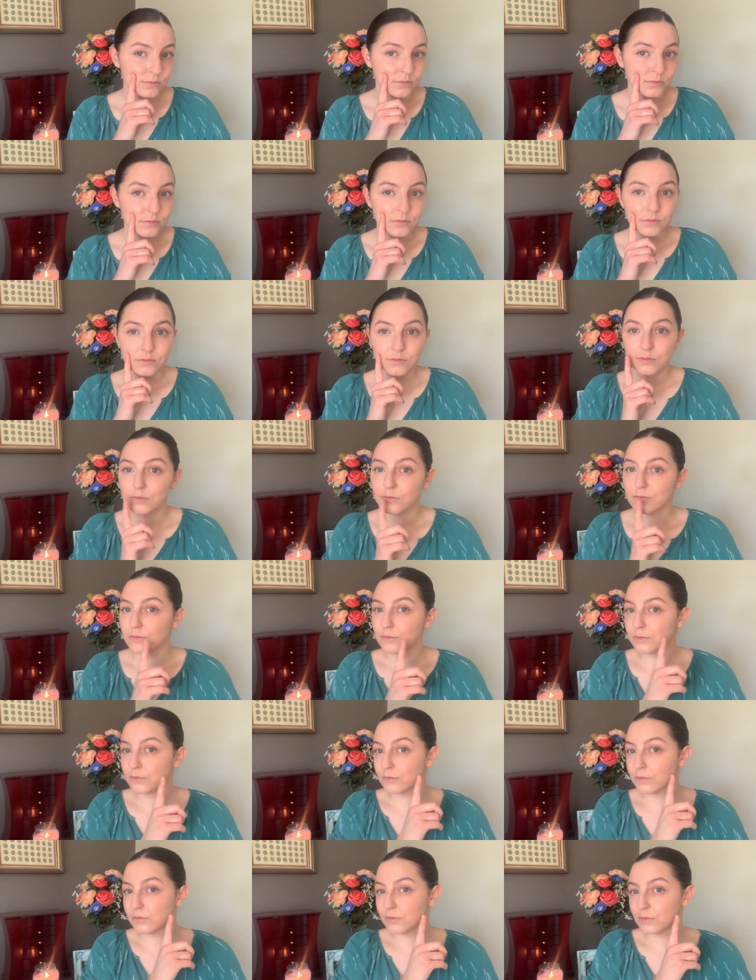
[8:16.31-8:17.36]
I personally
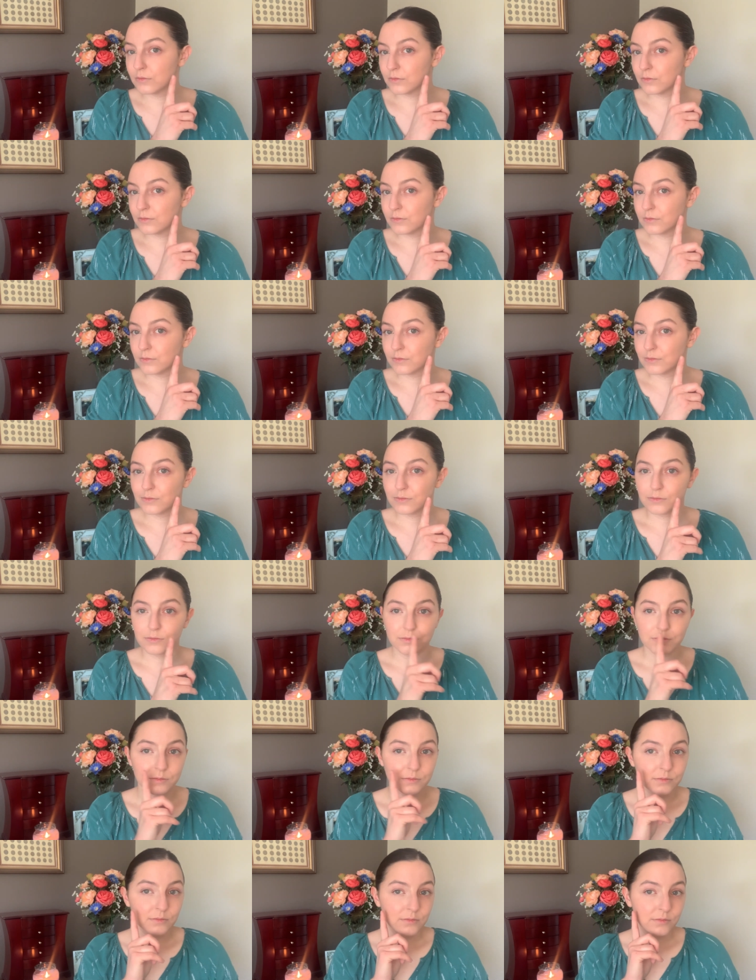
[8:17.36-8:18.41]
think that is too much for the
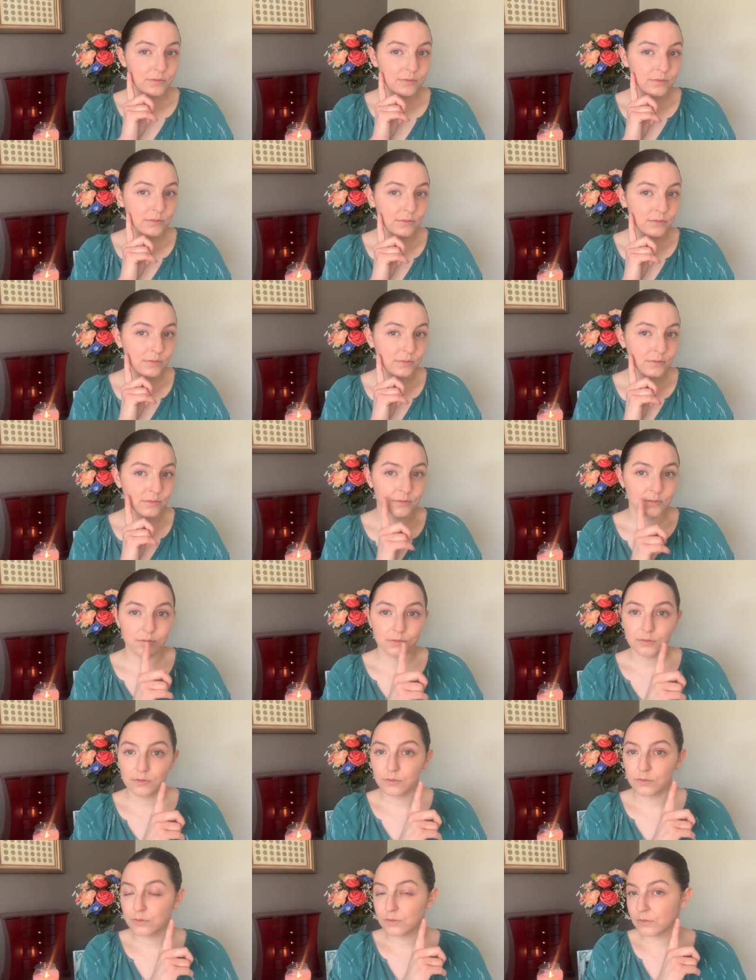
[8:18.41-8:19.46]
average person and
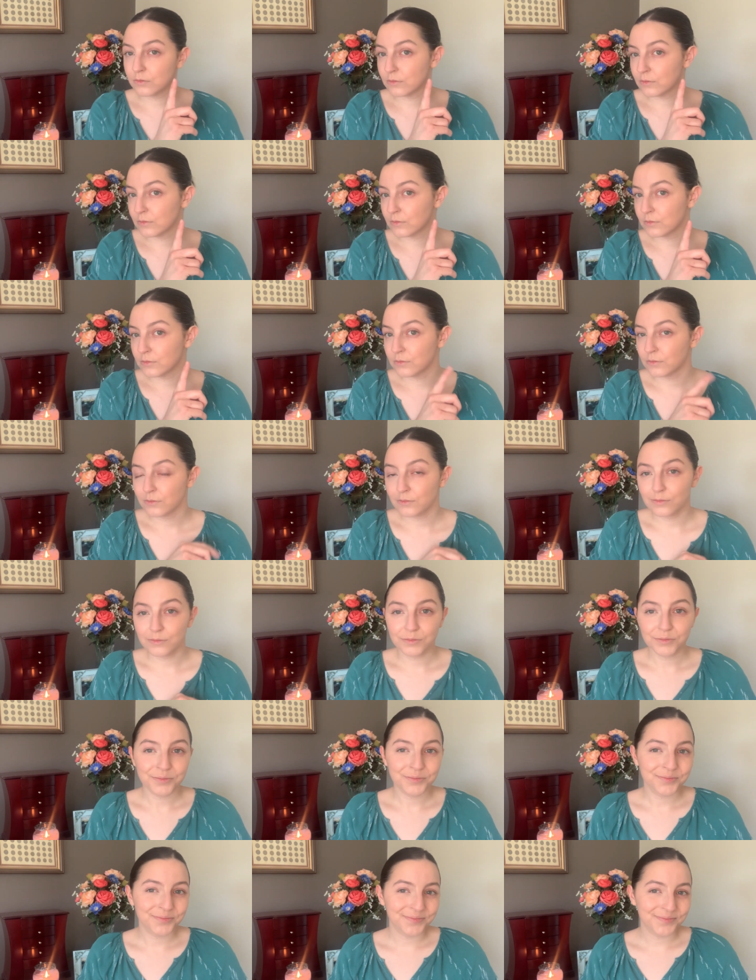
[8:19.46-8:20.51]
emphasizes too much
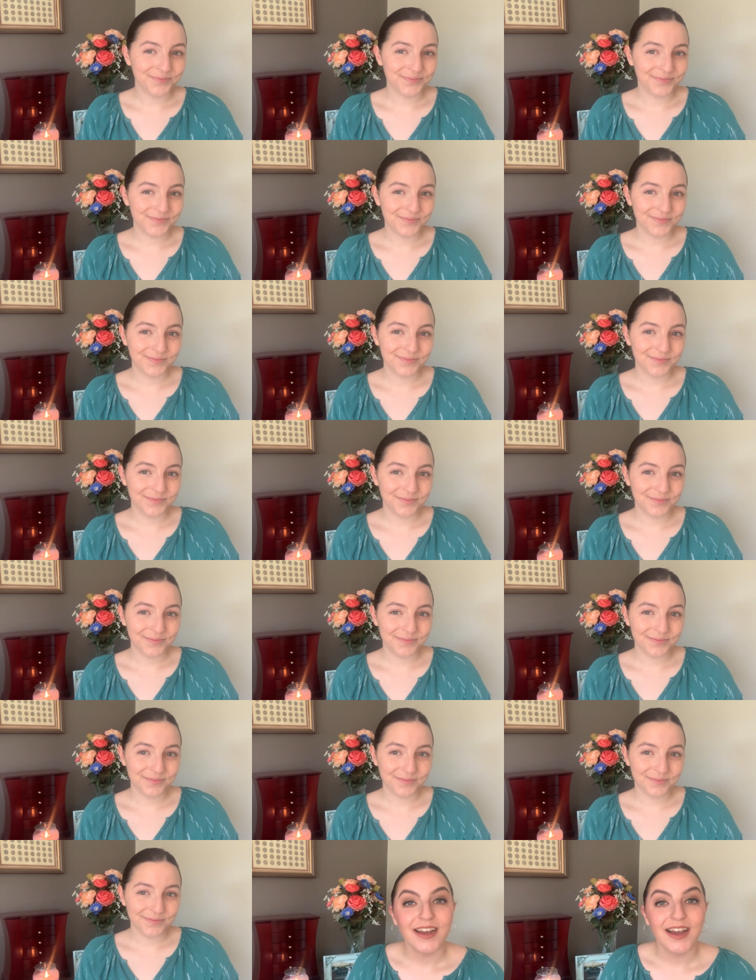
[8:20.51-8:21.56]
texture for me.
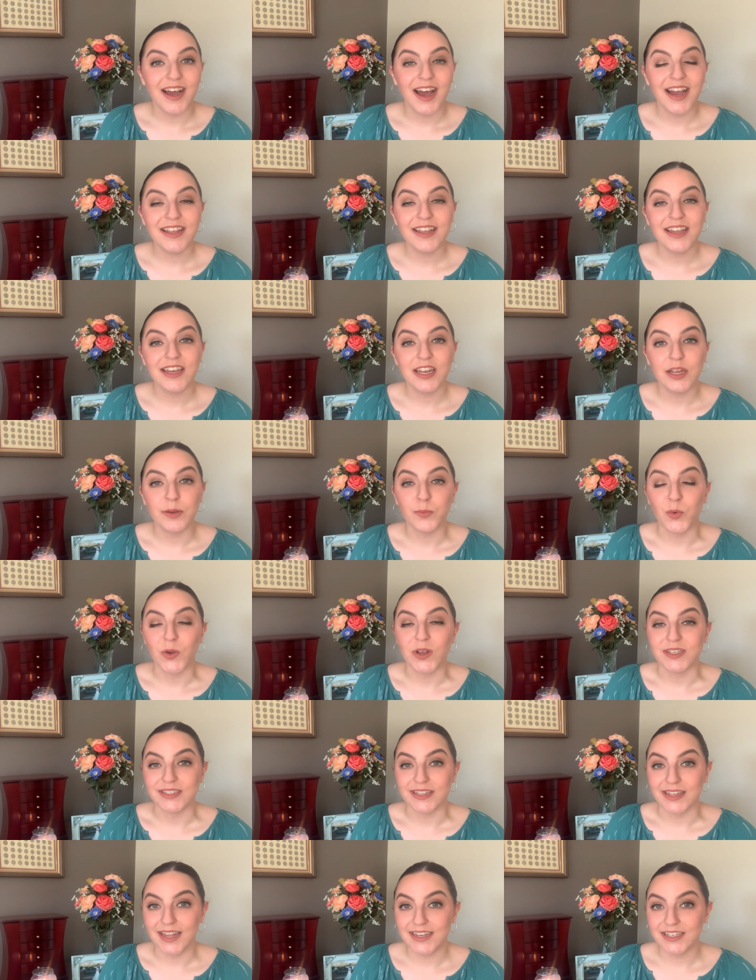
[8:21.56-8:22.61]
Highlighting
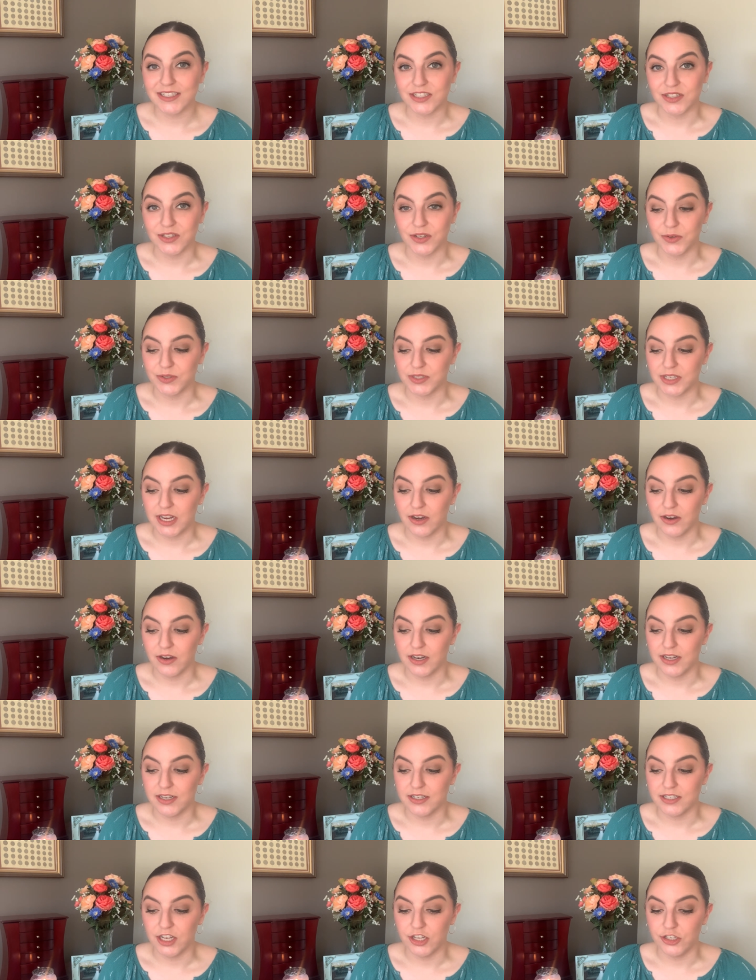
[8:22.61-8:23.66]
brings light to those
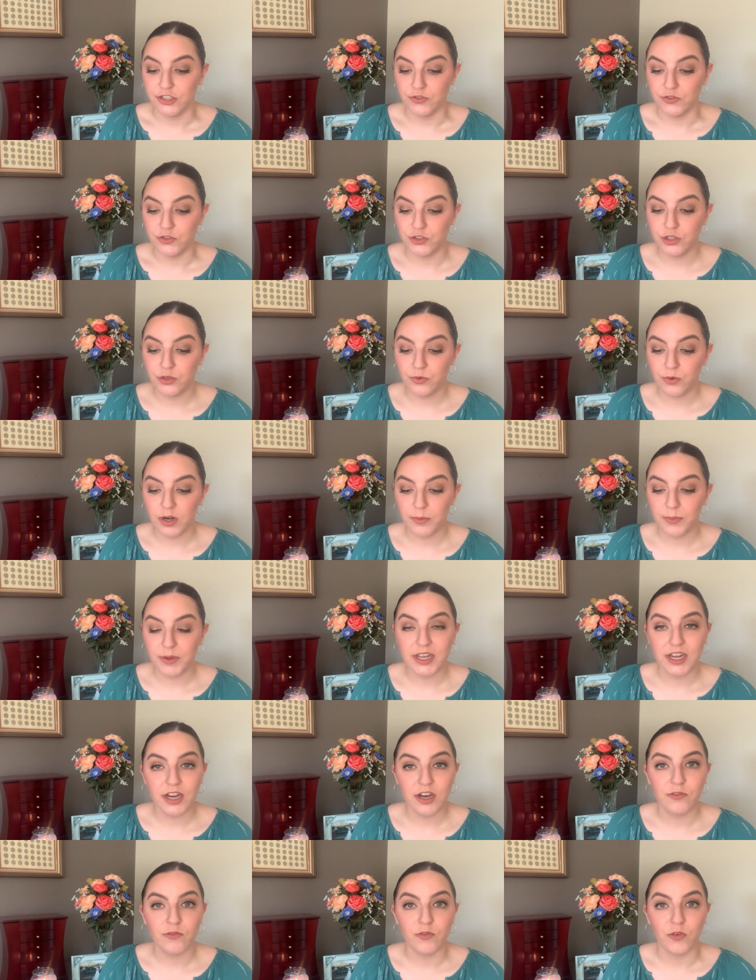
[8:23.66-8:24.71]
areas, and you do want to be
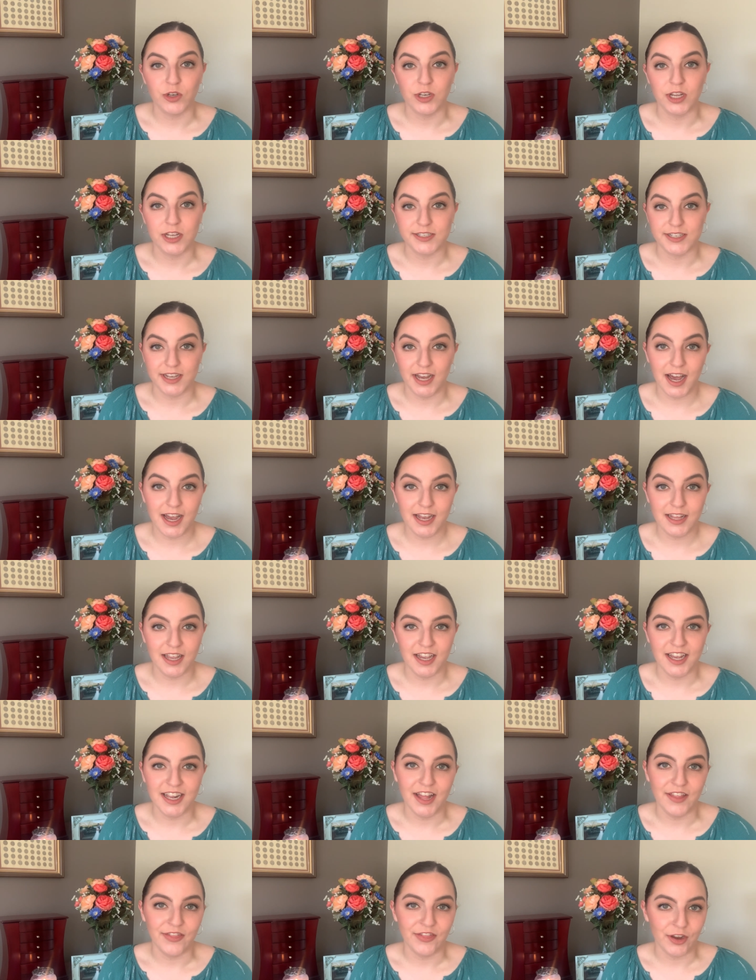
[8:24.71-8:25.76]
careful not to
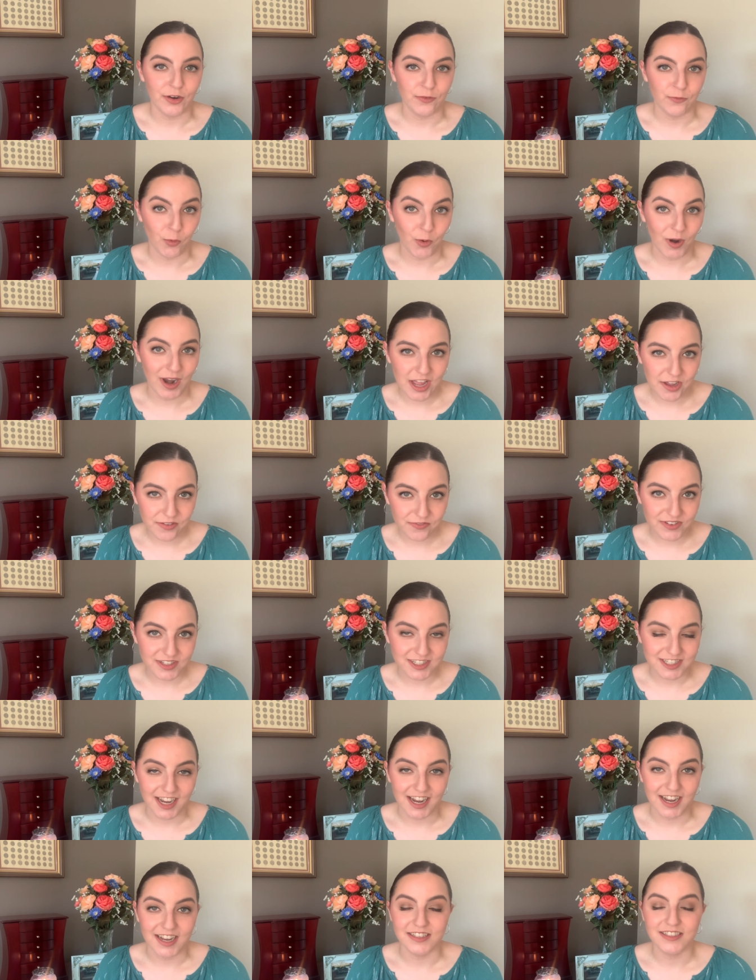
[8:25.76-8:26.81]
highlight and therefore
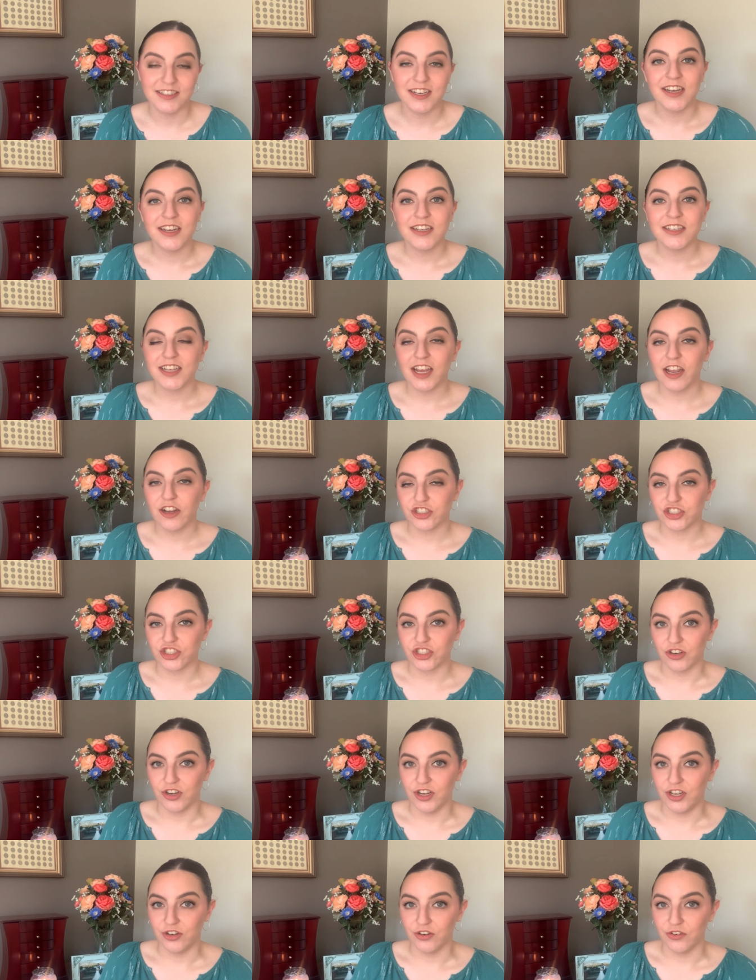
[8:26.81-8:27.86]
emphasize
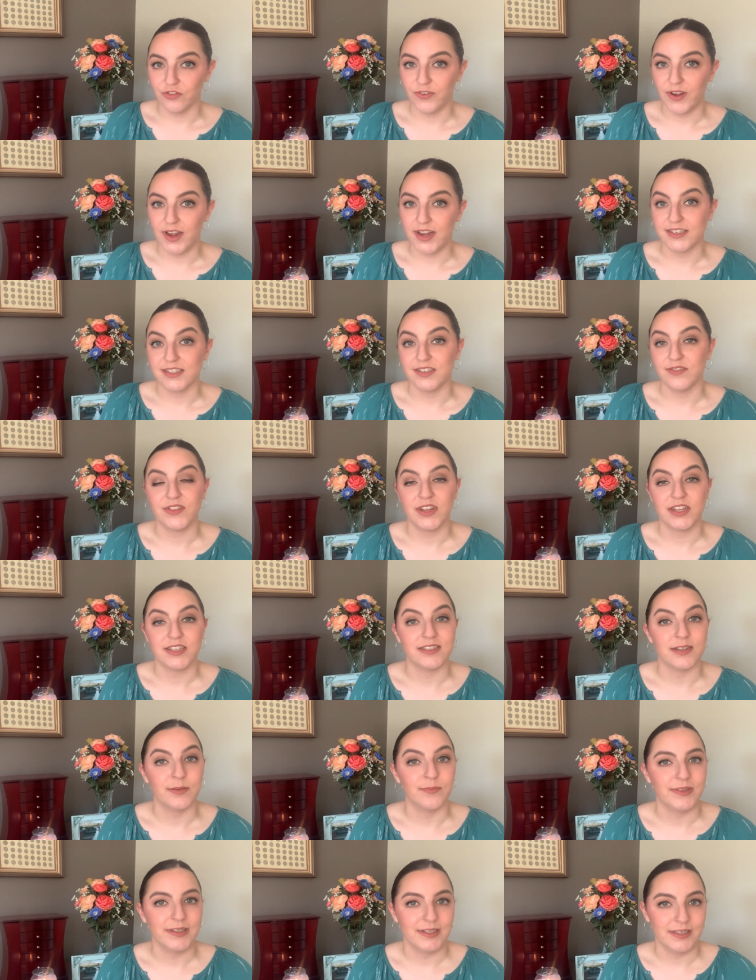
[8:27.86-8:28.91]
texture in your face if that's
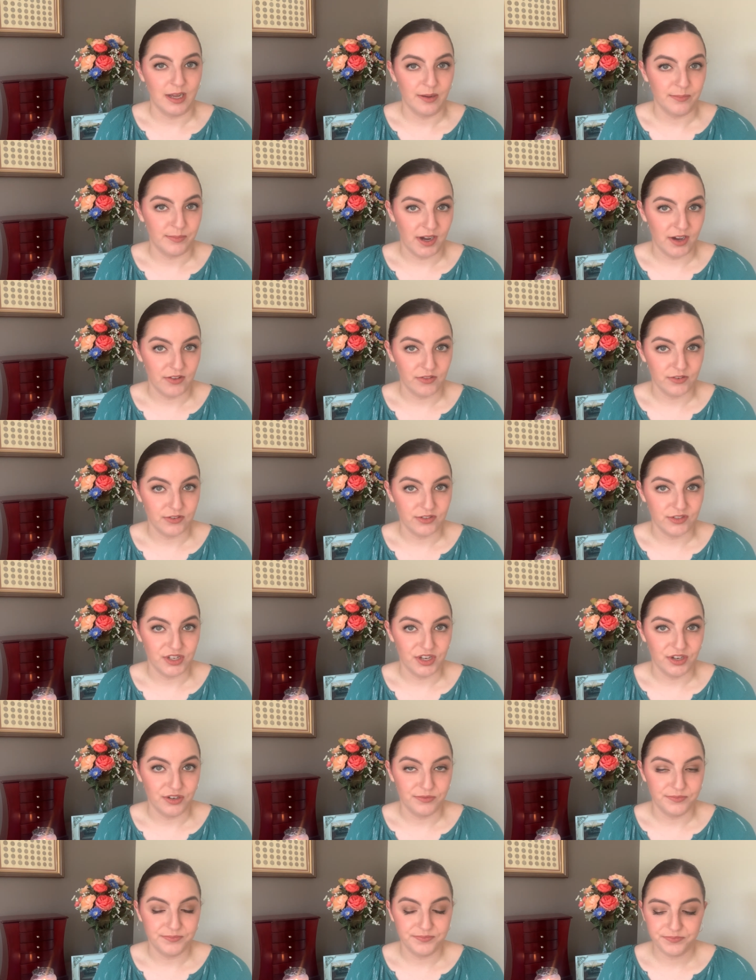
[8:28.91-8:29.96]
something that bothers
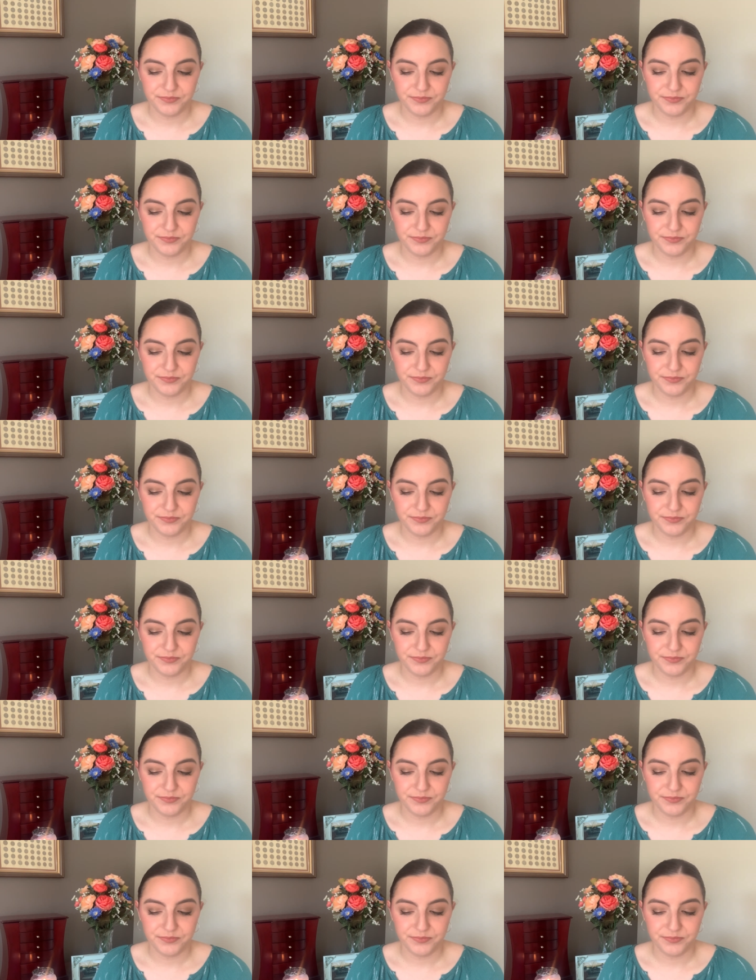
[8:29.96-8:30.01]
you.